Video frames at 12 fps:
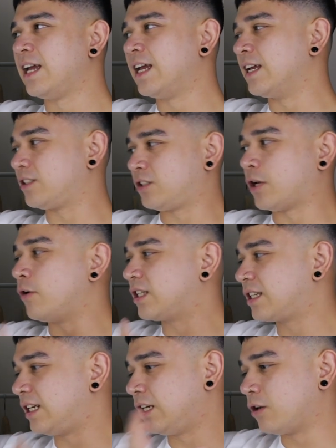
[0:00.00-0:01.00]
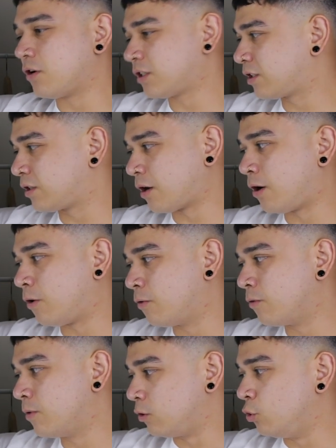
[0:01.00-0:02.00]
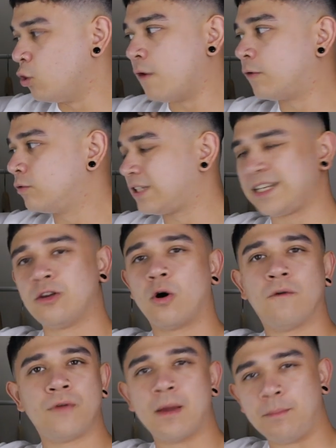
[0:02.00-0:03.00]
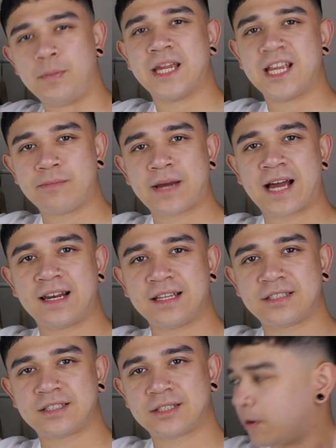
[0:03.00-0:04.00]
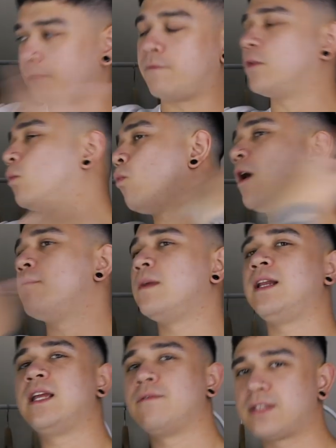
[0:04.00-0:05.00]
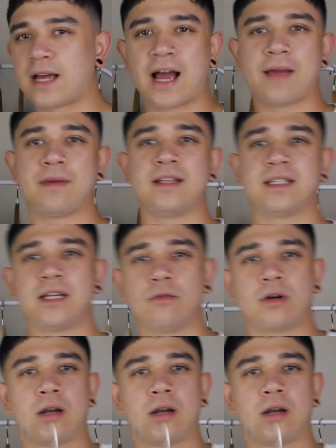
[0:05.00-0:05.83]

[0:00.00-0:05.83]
It's totally lost the whole novelty of it being Palace. But for the 1 millionth time, here's a little